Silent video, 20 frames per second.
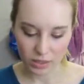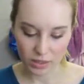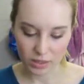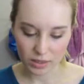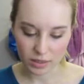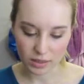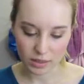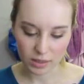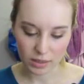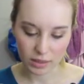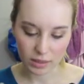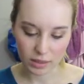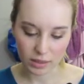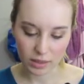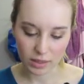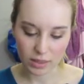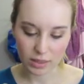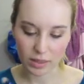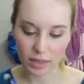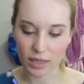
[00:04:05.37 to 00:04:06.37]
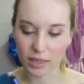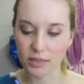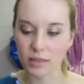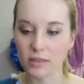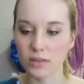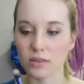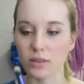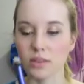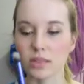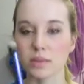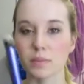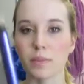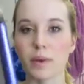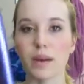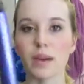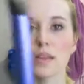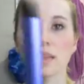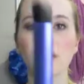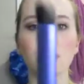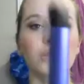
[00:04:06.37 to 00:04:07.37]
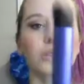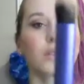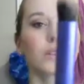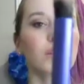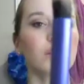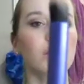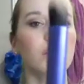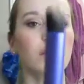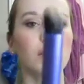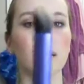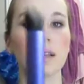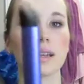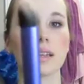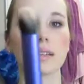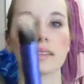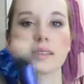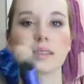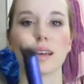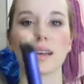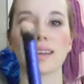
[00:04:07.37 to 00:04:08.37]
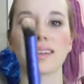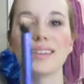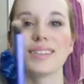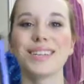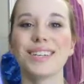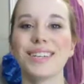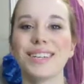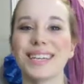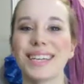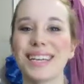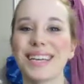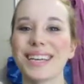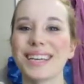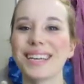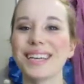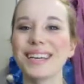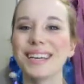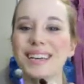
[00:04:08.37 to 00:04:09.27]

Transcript: This is the Deluxe Crease Brush, and it's kind of dirty.